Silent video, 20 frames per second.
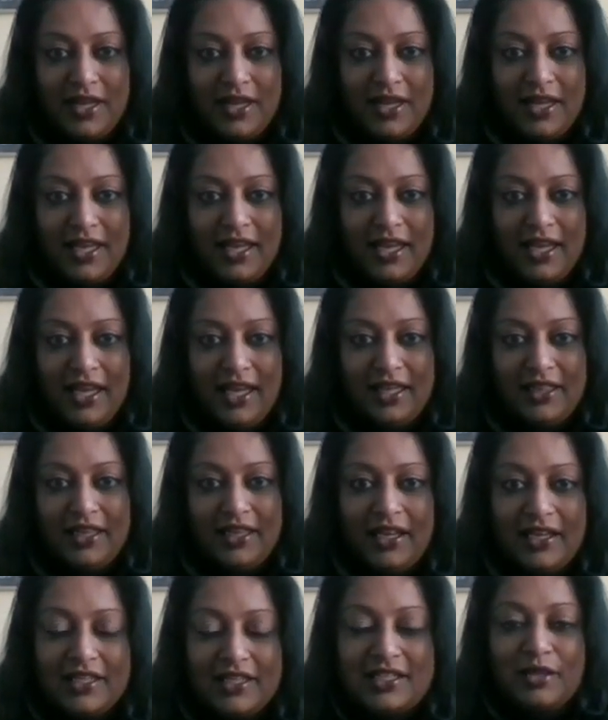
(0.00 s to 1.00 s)
And
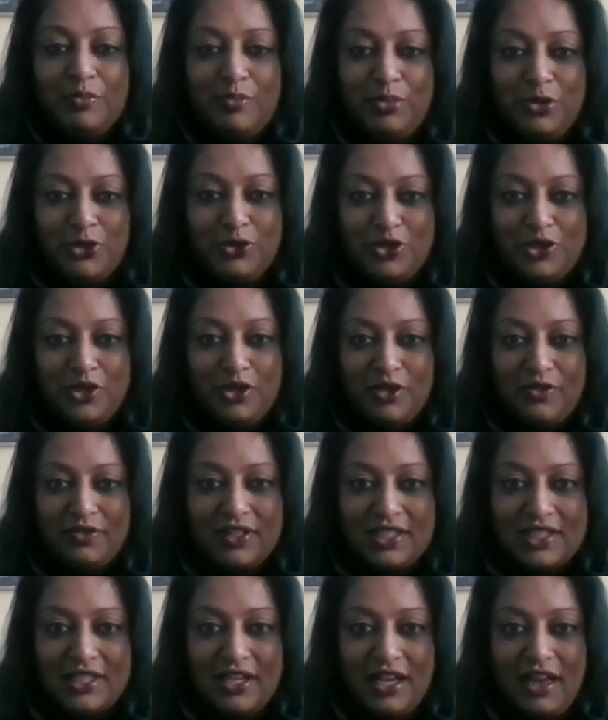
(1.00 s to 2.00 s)
that is the beauty of
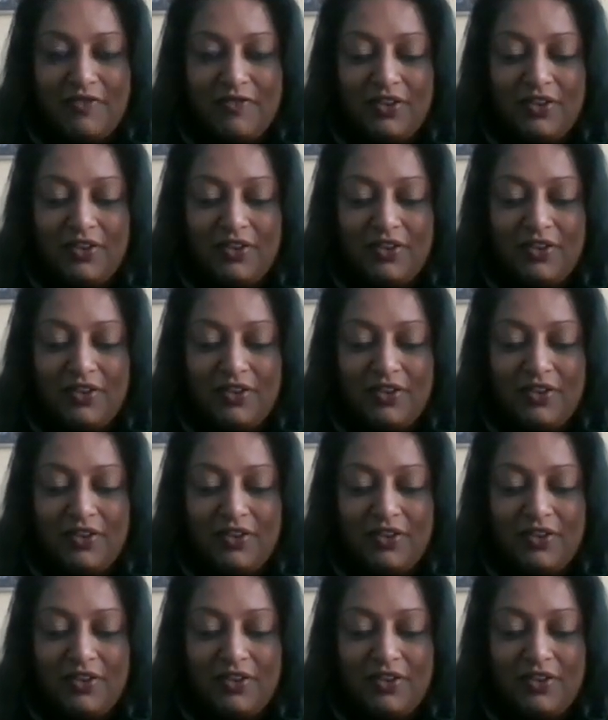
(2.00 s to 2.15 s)
this life.